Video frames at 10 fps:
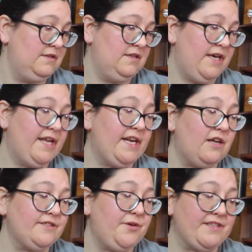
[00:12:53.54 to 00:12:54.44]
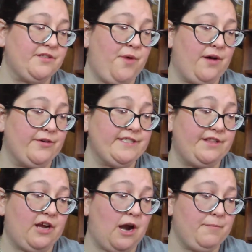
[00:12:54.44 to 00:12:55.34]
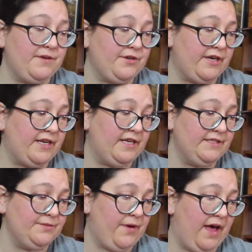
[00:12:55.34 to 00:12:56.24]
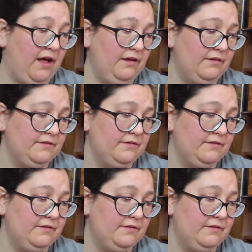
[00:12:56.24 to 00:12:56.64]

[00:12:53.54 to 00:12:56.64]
and it also has the Walrus and the Carpenter in it as well.